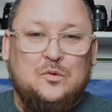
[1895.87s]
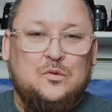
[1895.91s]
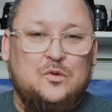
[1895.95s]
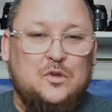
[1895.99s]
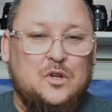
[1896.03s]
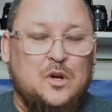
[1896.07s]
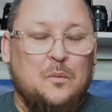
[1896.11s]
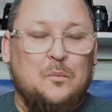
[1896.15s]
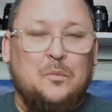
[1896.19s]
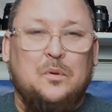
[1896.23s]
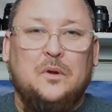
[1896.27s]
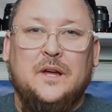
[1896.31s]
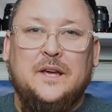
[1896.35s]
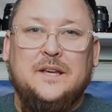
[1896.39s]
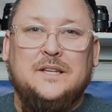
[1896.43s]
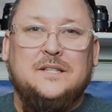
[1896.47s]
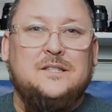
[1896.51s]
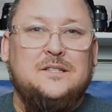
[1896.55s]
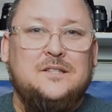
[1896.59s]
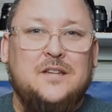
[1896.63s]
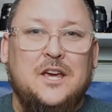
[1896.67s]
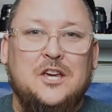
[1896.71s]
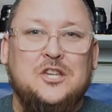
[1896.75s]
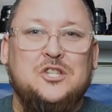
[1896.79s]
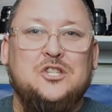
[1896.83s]
complete
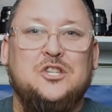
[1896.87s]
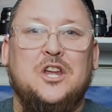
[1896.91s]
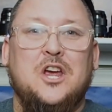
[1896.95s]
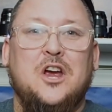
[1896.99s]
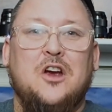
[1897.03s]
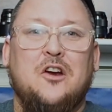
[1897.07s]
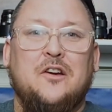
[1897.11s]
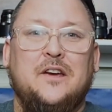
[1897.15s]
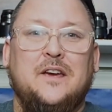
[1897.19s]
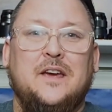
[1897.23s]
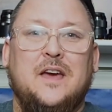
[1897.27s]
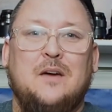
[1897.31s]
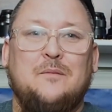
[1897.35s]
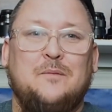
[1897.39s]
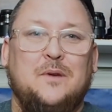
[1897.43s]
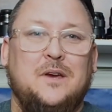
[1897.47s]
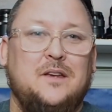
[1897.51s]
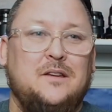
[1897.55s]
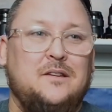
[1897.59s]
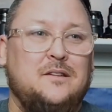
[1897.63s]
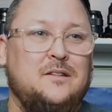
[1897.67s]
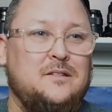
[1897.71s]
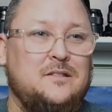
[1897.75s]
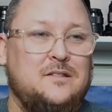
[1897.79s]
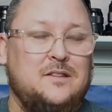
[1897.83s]
stationary. I
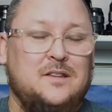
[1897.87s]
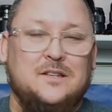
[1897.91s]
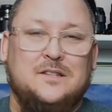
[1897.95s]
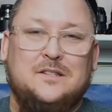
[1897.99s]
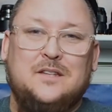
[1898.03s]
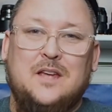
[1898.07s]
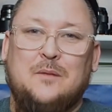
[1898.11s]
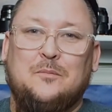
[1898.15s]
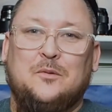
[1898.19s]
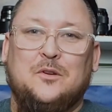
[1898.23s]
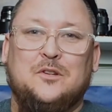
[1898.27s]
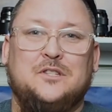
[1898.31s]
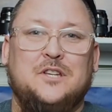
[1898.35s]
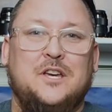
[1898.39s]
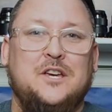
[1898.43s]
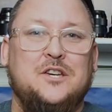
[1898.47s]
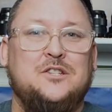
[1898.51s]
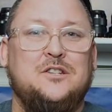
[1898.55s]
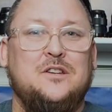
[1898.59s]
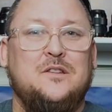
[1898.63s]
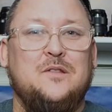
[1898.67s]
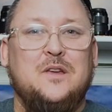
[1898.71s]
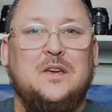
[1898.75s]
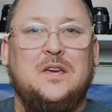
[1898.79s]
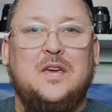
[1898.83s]
mean, the
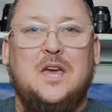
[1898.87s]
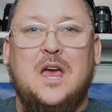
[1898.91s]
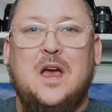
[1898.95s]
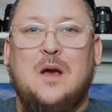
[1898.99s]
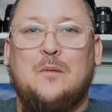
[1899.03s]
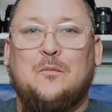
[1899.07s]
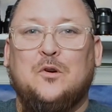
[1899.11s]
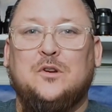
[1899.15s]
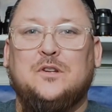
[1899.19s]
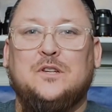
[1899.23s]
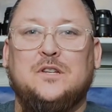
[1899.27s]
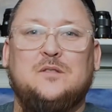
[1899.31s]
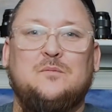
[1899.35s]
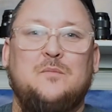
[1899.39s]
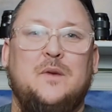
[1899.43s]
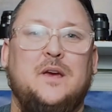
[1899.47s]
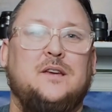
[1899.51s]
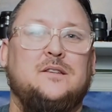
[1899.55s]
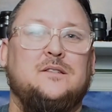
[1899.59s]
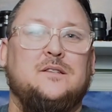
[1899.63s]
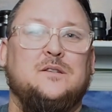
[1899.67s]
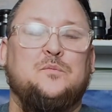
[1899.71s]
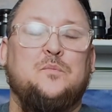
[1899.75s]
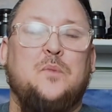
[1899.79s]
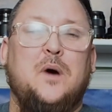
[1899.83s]
stabilization in the camera just
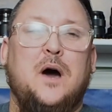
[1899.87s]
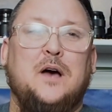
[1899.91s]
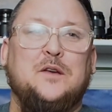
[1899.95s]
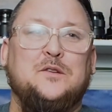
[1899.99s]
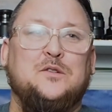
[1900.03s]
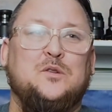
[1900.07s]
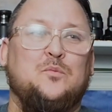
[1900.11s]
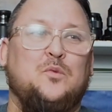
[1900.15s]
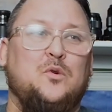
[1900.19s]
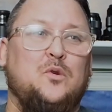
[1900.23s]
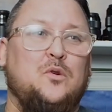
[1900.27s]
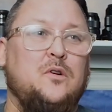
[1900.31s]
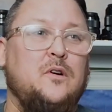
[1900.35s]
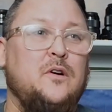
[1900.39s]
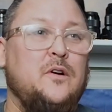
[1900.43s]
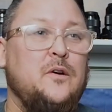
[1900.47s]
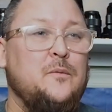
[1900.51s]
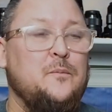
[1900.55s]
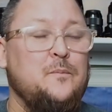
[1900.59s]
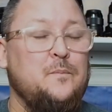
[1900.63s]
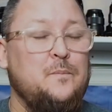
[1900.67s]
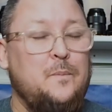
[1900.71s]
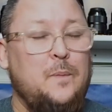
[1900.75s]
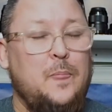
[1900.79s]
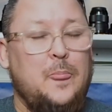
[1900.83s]
makes this possible.
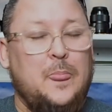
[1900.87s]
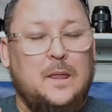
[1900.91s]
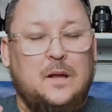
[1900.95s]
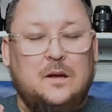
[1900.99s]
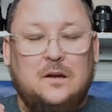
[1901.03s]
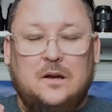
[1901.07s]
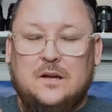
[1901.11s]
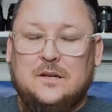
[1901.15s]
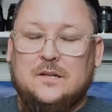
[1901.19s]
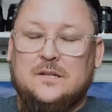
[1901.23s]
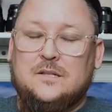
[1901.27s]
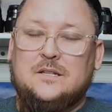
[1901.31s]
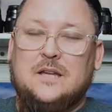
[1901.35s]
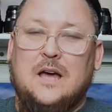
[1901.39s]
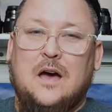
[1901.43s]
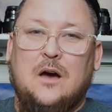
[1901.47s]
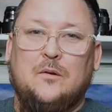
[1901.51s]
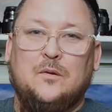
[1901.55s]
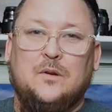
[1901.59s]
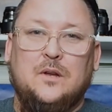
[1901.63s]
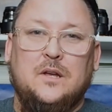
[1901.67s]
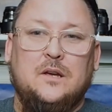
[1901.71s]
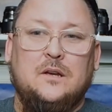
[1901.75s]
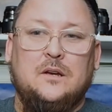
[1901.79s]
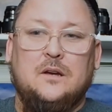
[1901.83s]

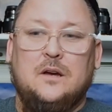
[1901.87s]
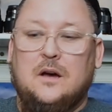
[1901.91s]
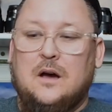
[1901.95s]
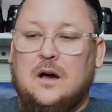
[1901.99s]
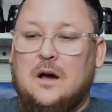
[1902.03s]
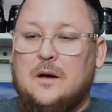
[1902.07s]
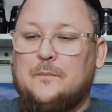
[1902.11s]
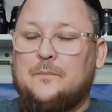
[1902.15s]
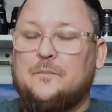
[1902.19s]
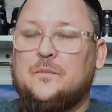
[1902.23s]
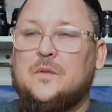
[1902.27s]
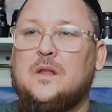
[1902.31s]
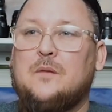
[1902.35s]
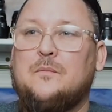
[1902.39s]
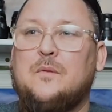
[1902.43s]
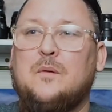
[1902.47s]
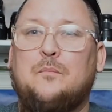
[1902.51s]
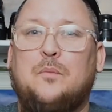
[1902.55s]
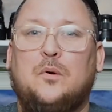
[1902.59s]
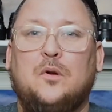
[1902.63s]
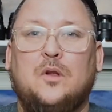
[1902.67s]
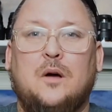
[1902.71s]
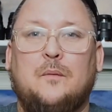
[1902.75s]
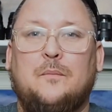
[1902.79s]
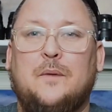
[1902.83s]
Astounding. Let me
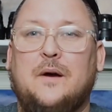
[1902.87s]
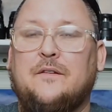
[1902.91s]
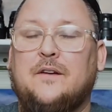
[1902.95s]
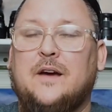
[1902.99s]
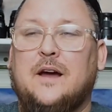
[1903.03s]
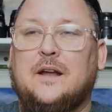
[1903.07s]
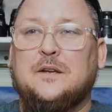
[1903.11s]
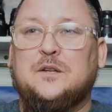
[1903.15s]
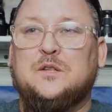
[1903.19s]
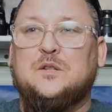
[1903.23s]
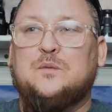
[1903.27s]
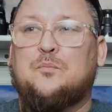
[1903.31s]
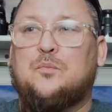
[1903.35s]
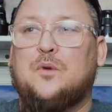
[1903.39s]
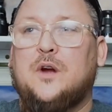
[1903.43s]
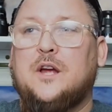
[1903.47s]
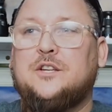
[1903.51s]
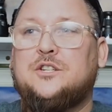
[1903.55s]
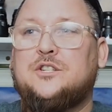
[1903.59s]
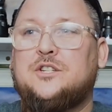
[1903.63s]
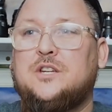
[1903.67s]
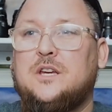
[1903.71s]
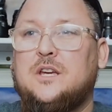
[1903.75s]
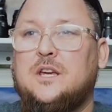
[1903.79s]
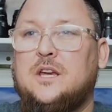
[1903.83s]
pull up, I've got a
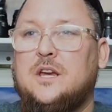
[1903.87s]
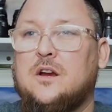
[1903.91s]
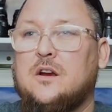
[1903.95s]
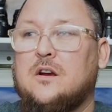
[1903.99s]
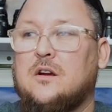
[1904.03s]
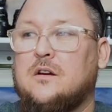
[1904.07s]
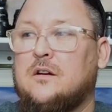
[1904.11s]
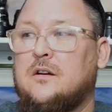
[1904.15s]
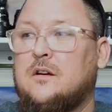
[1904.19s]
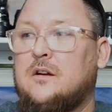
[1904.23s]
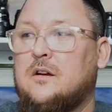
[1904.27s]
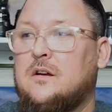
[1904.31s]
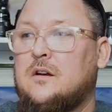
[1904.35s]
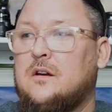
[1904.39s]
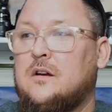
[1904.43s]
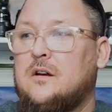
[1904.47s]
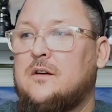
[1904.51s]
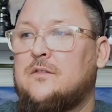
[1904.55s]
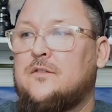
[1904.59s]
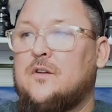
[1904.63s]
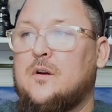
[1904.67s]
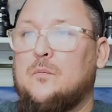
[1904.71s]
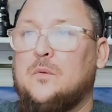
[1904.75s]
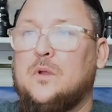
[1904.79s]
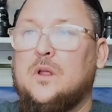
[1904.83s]
spreadsheet here
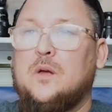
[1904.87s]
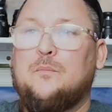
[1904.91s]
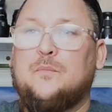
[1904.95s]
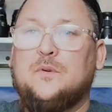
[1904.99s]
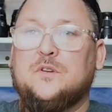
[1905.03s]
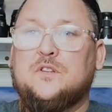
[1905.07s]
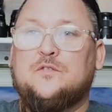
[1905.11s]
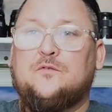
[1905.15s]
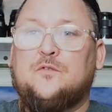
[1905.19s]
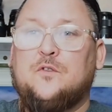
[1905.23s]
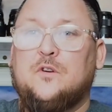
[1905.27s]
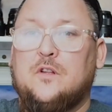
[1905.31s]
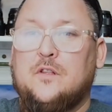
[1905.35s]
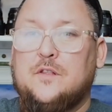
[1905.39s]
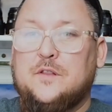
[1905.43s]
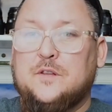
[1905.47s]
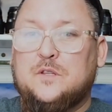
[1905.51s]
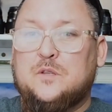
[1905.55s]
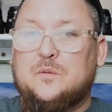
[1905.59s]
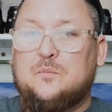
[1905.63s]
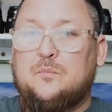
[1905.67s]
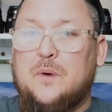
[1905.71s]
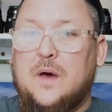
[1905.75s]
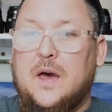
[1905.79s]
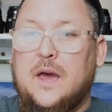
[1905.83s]
from Olympus full of the
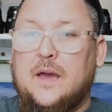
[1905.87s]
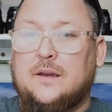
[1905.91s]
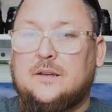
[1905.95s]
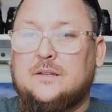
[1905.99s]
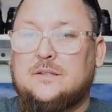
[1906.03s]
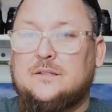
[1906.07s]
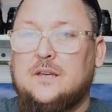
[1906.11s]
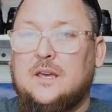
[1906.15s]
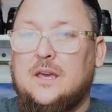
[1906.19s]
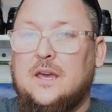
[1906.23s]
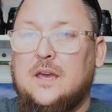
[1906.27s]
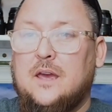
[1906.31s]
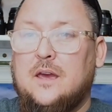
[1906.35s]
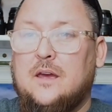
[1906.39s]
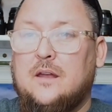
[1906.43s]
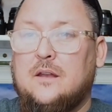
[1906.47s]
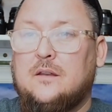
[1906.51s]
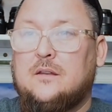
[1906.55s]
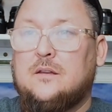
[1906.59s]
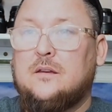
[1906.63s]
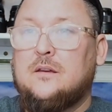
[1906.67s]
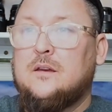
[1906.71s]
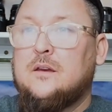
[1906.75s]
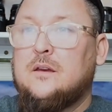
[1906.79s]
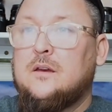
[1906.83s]
specs and